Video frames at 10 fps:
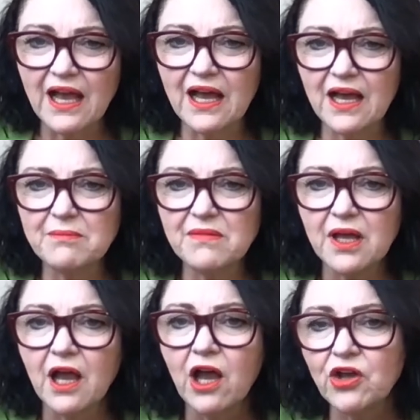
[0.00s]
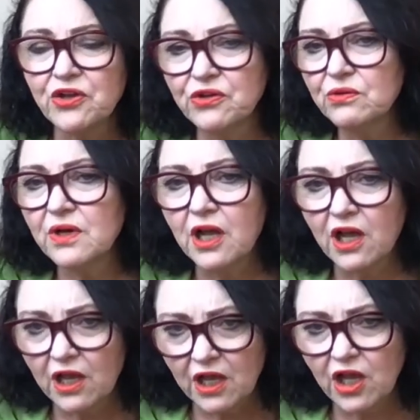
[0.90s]
Uh, yes,
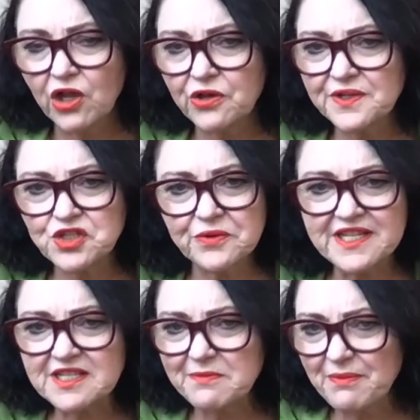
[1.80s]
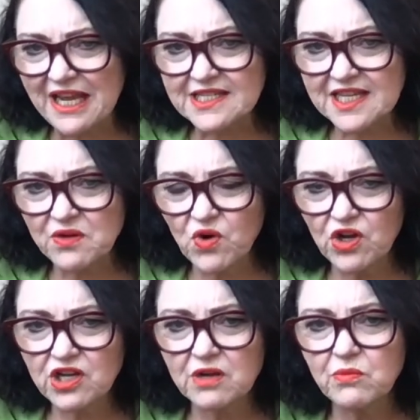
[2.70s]
who, the, uh, who is doing some amazing
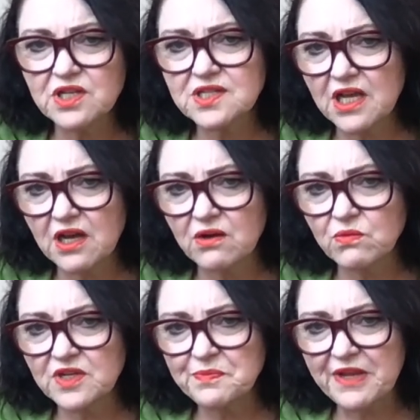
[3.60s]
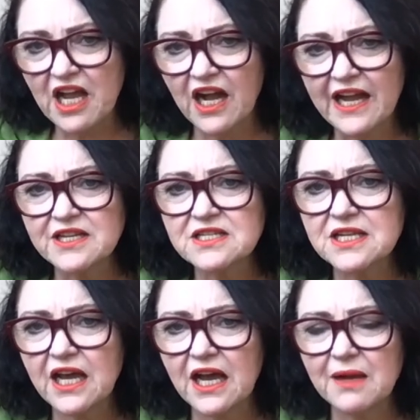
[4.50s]
work and was uh, was behind
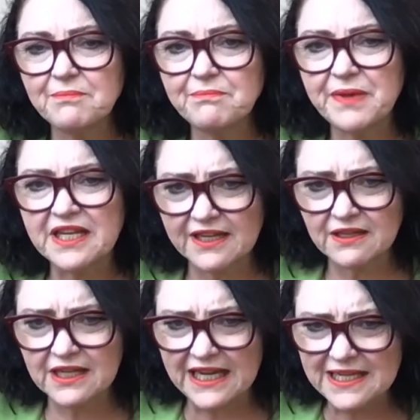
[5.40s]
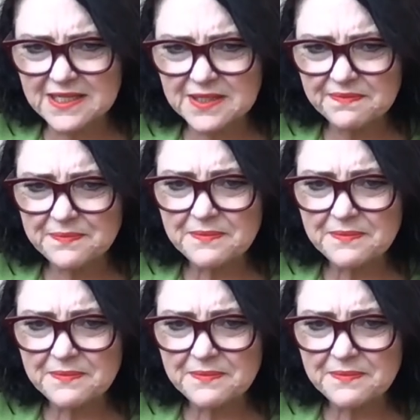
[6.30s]
um, Big Little Lies,